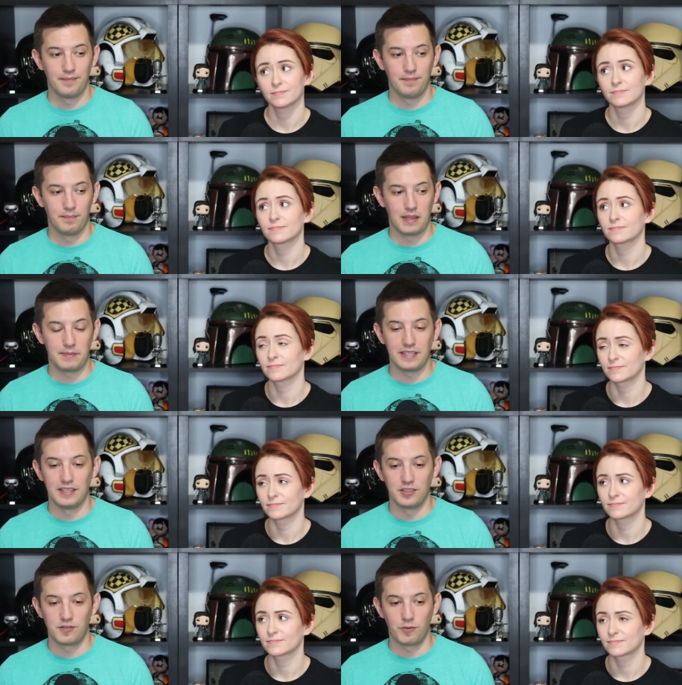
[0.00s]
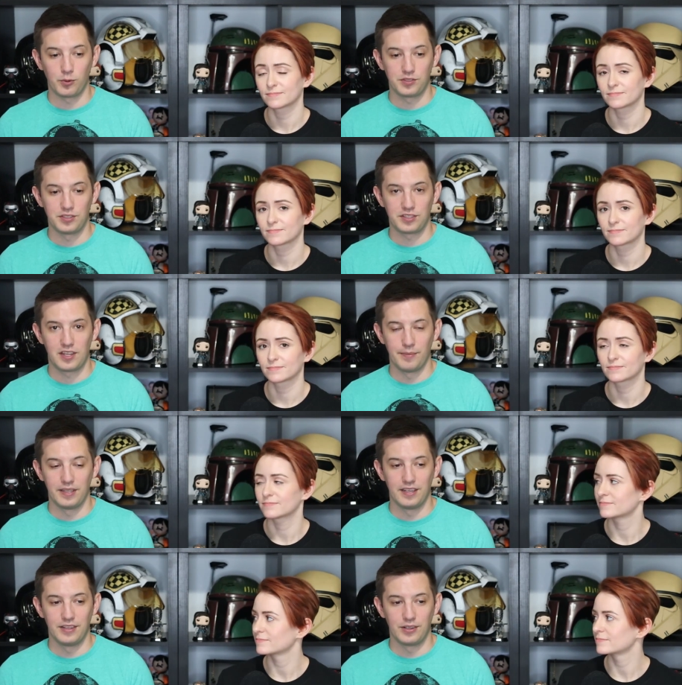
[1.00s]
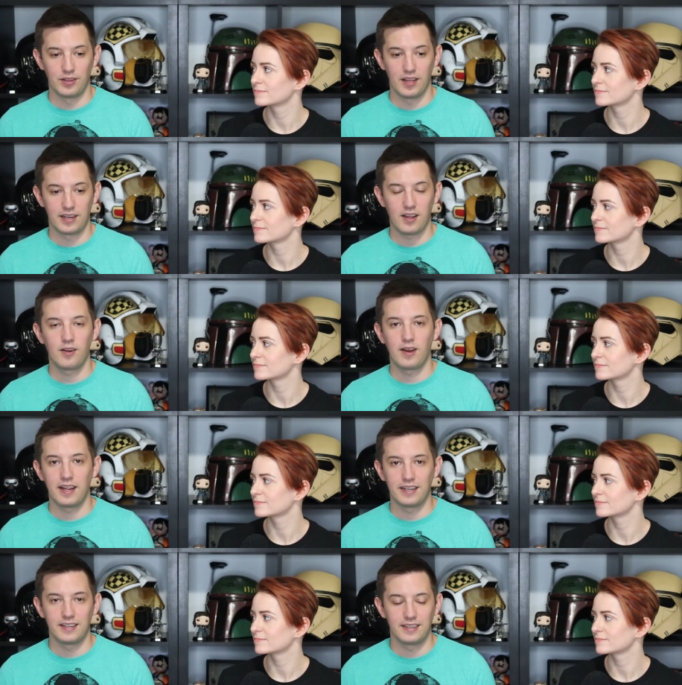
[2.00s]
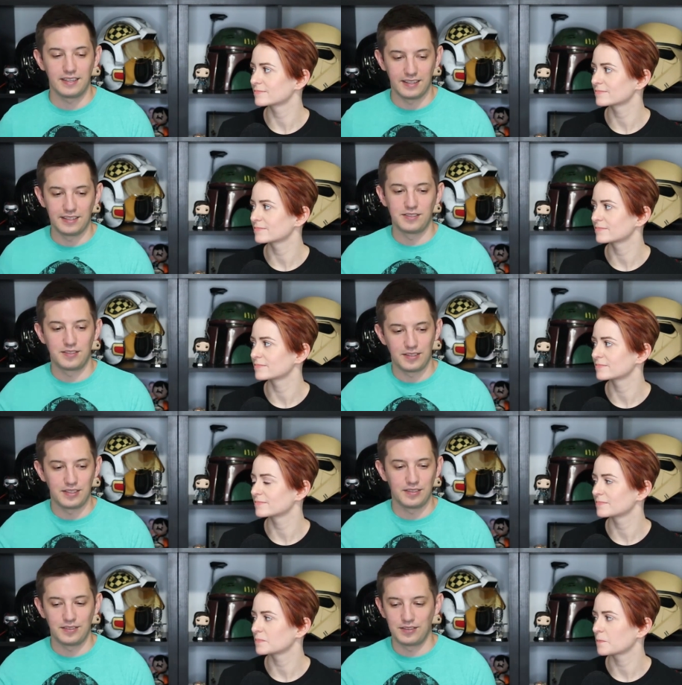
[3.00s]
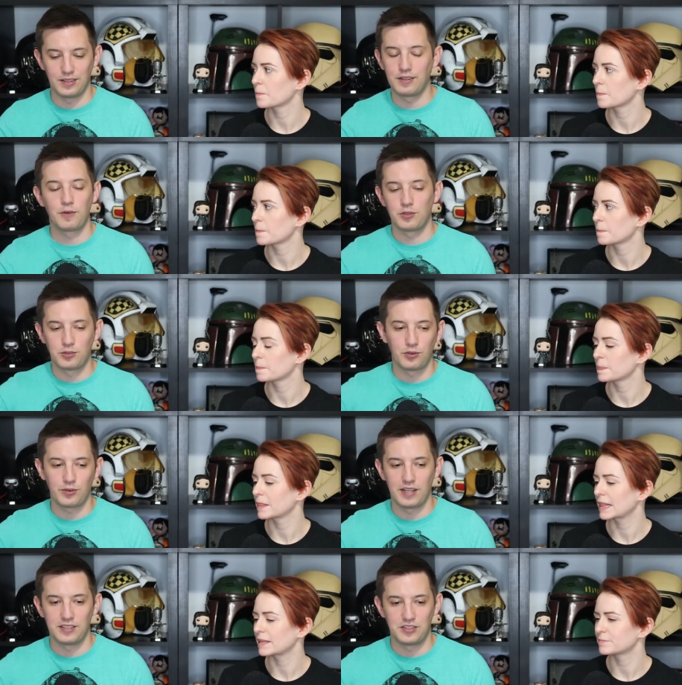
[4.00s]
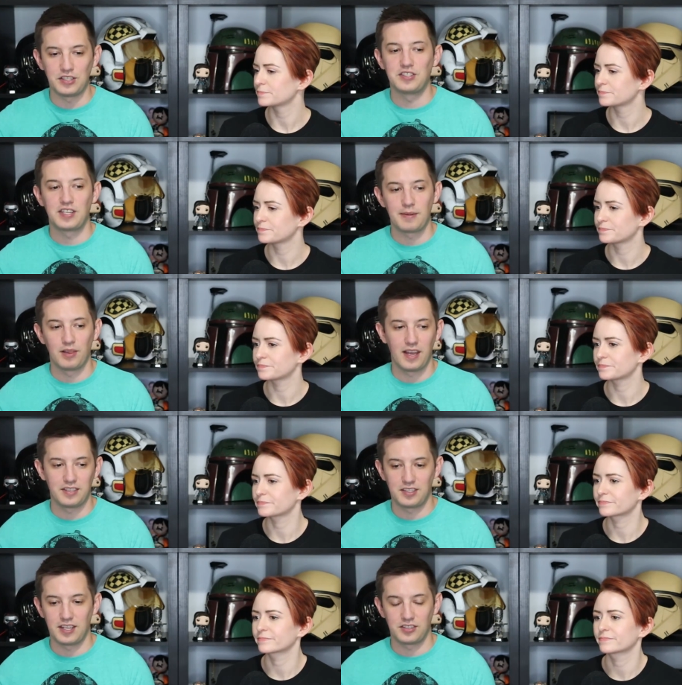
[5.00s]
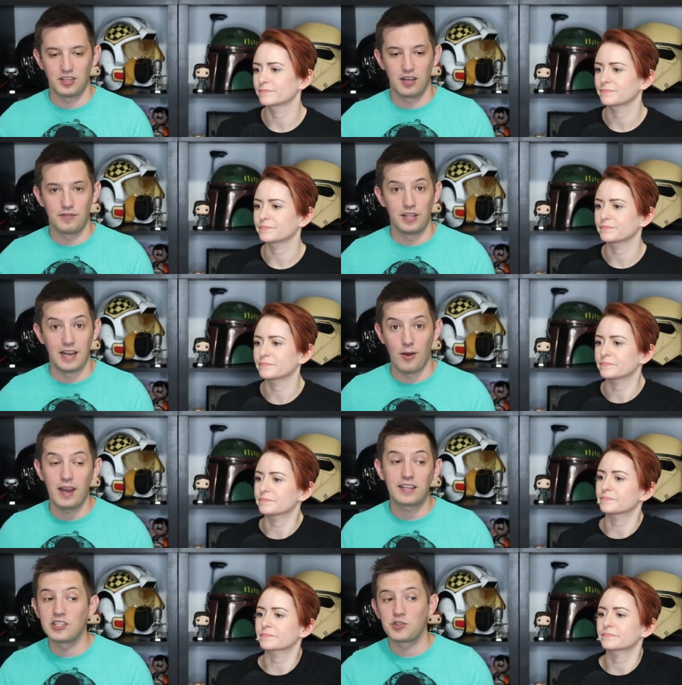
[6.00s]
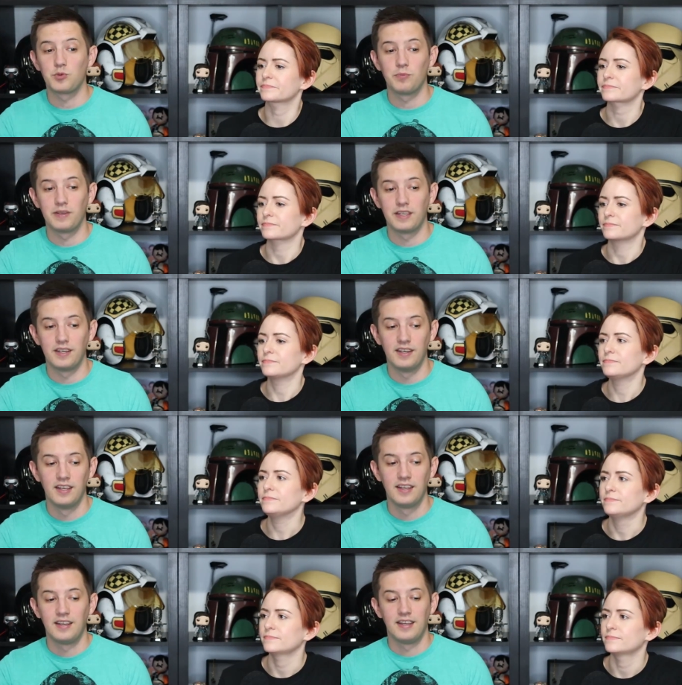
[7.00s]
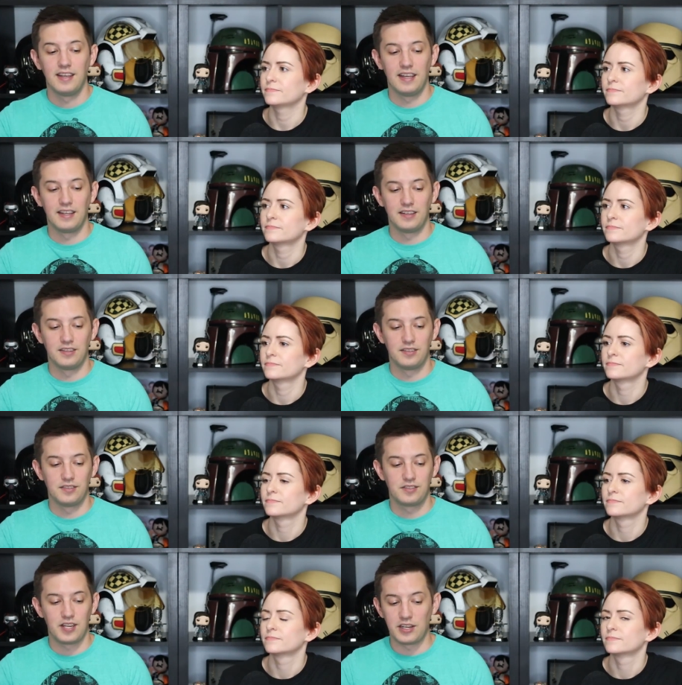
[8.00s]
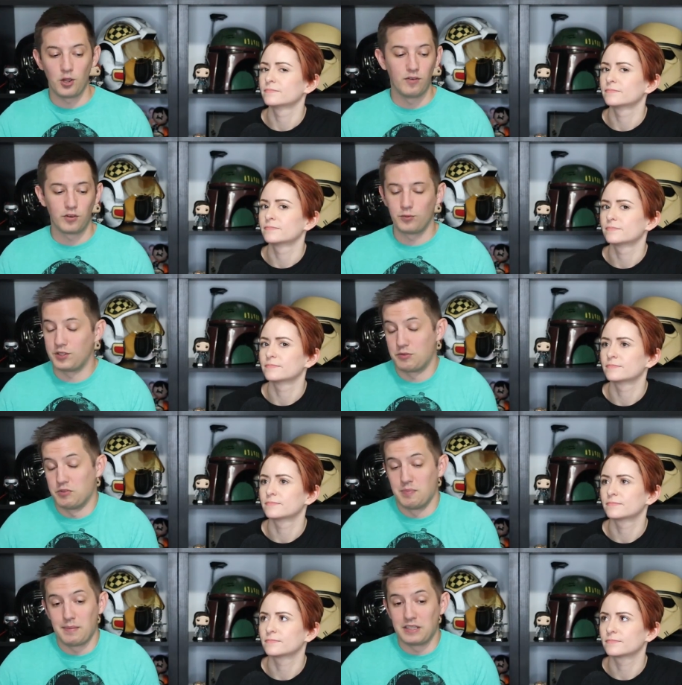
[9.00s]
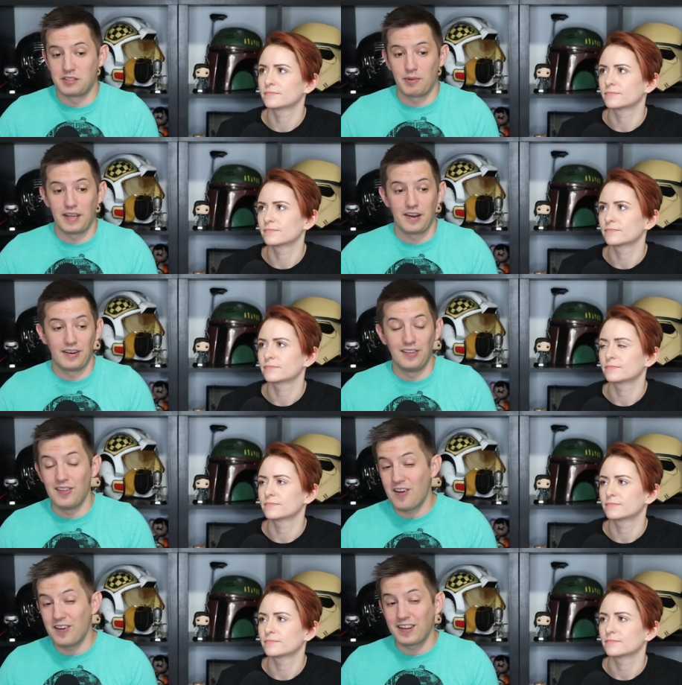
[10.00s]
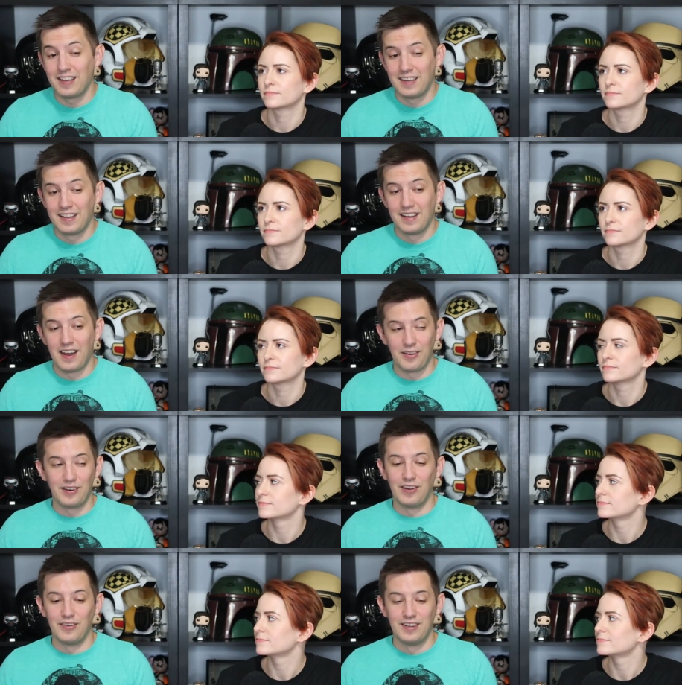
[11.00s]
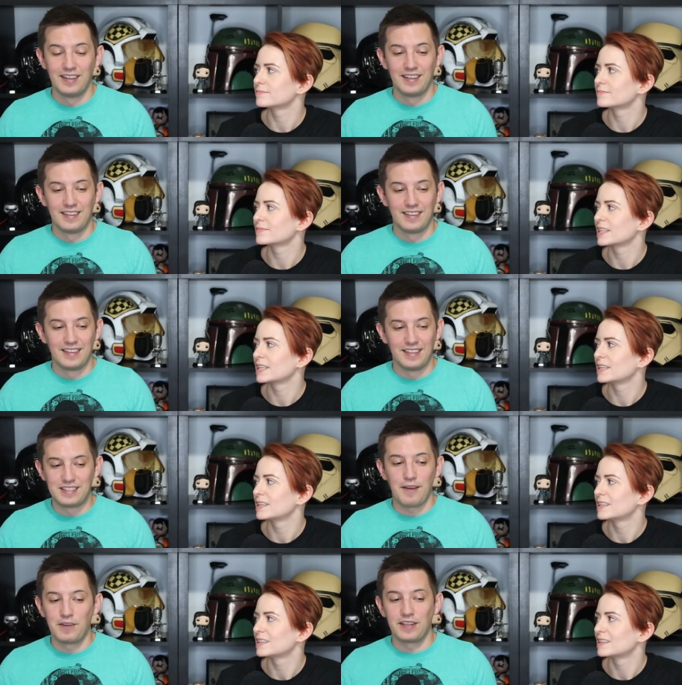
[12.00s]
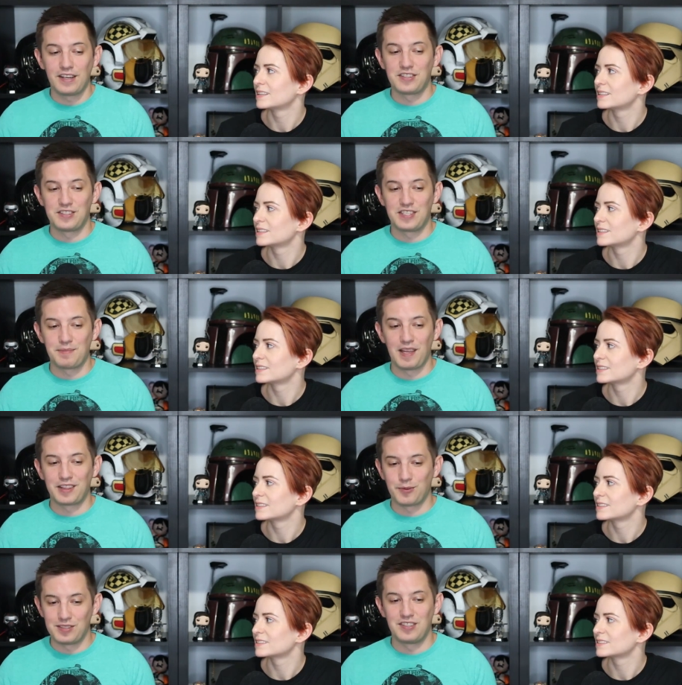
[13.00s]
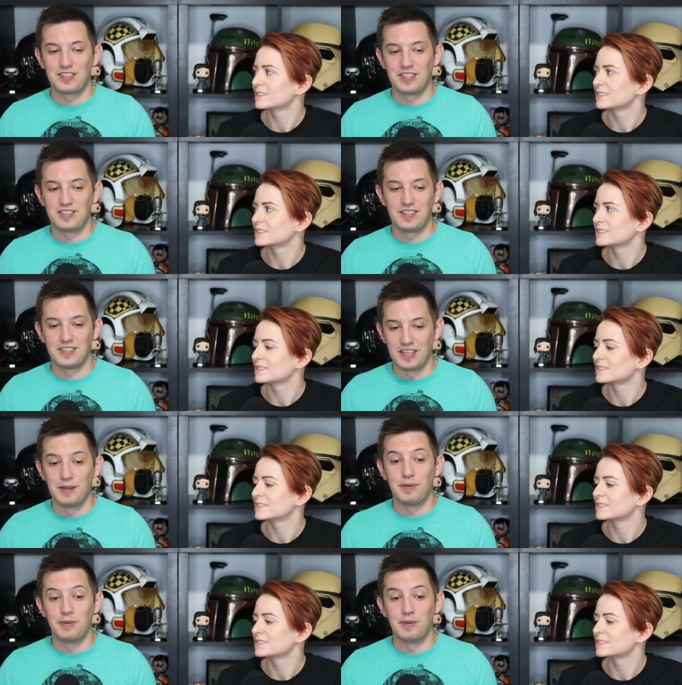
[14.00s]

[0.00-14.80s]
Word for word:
Speaker 1: Maybe his forces come in and they're like, all right, the First Order has destabilized things enough that now I can swoop in and take over, which was maybe his plan all along. I don't know. It definitely doesn't seem like the Resistance is in a